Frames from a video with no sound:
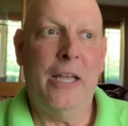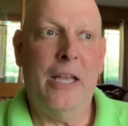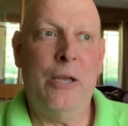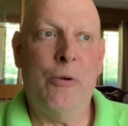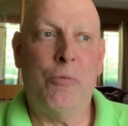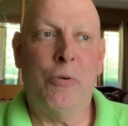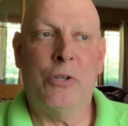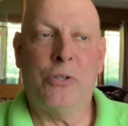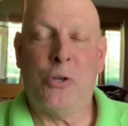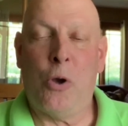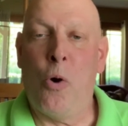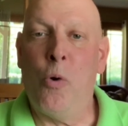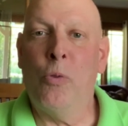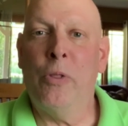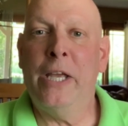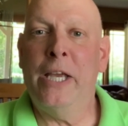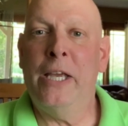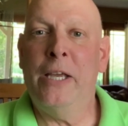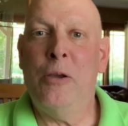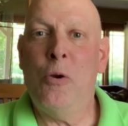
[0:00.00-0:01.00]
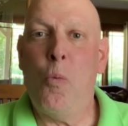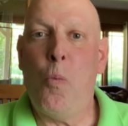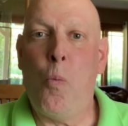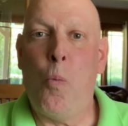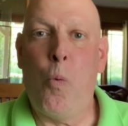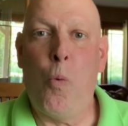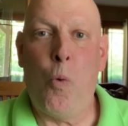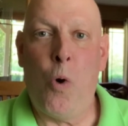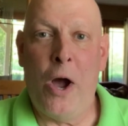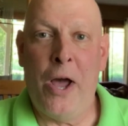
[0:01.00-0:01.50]
It was only
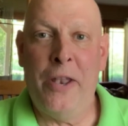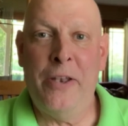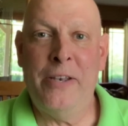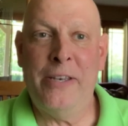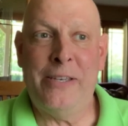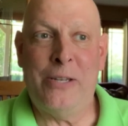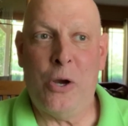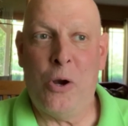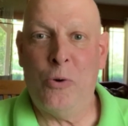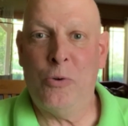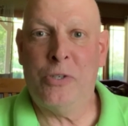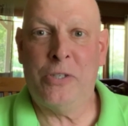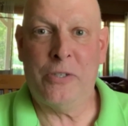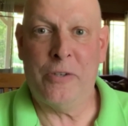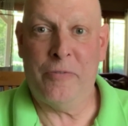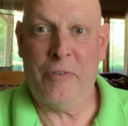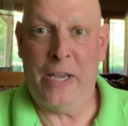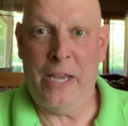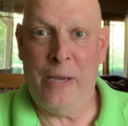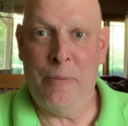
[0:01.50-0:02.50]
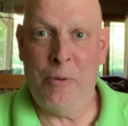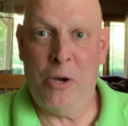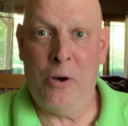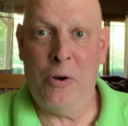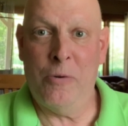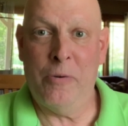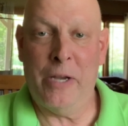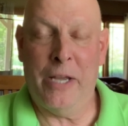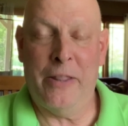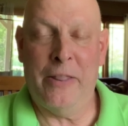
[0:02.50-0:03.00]
one dose of
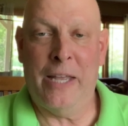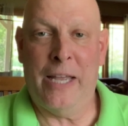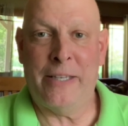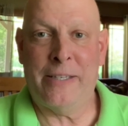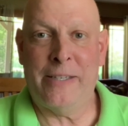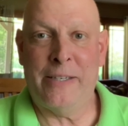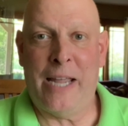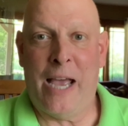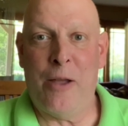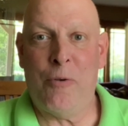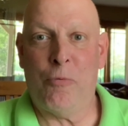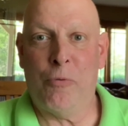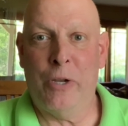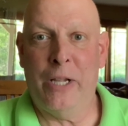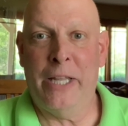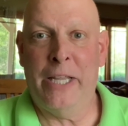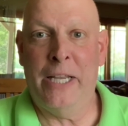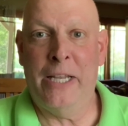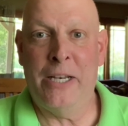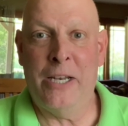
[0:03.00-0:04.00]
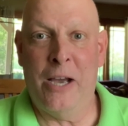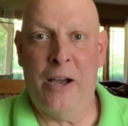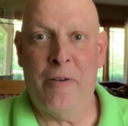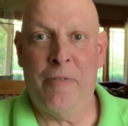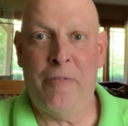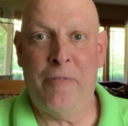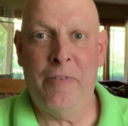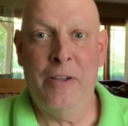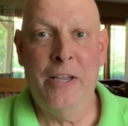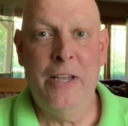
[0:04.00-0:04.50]
chemo, and that's not really
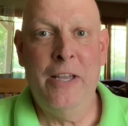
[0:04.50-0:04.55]
enough